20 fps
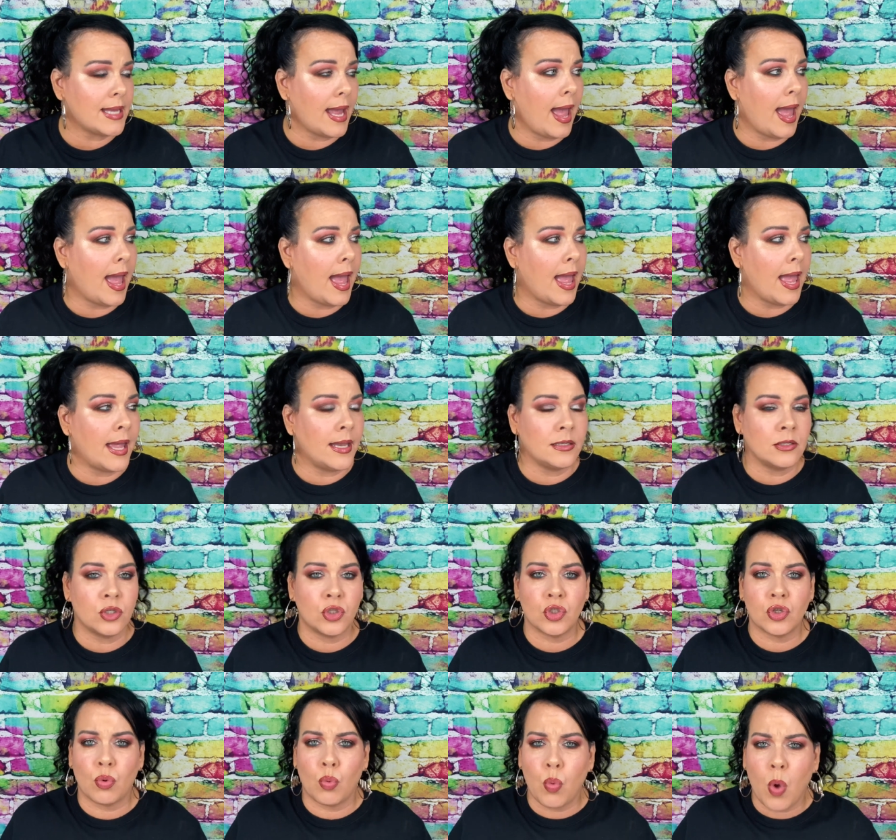and
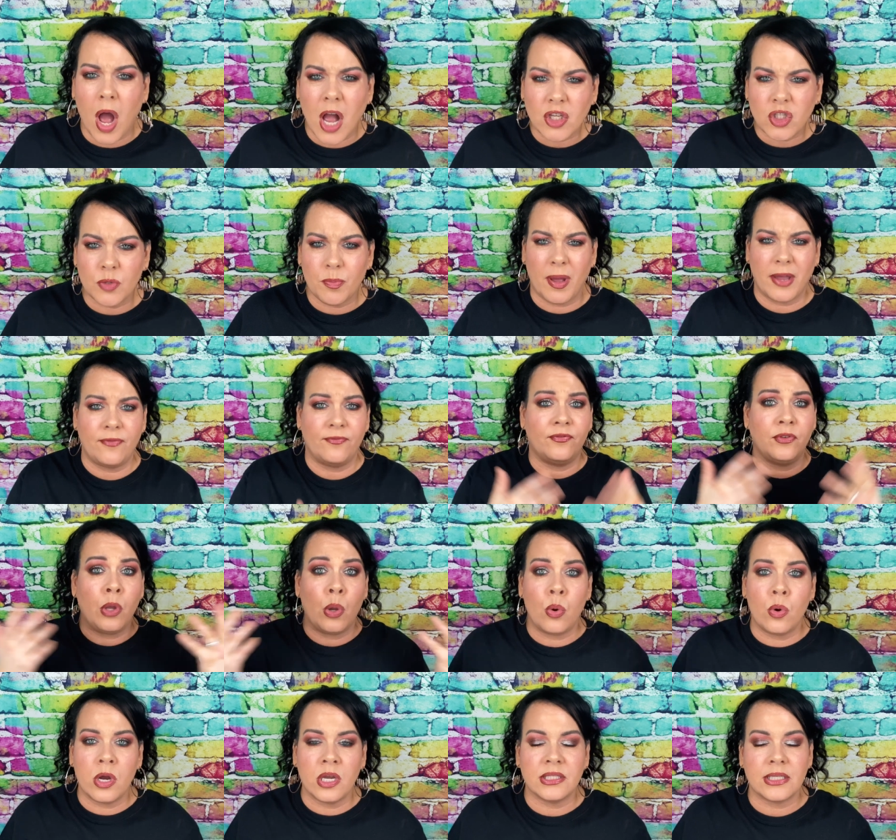wash my
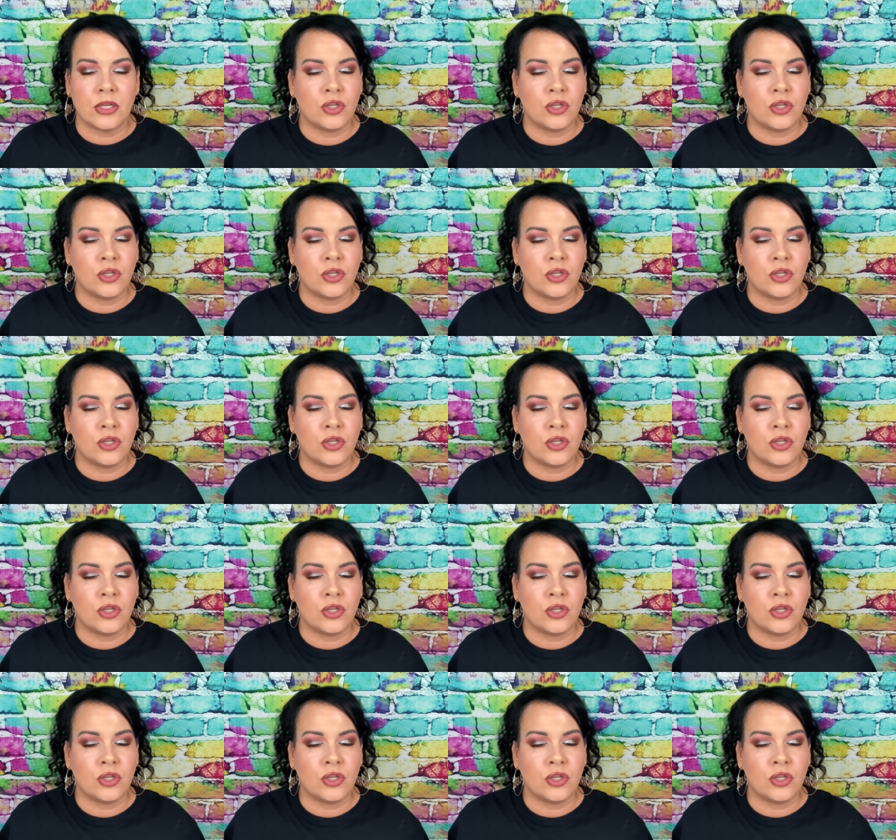floors.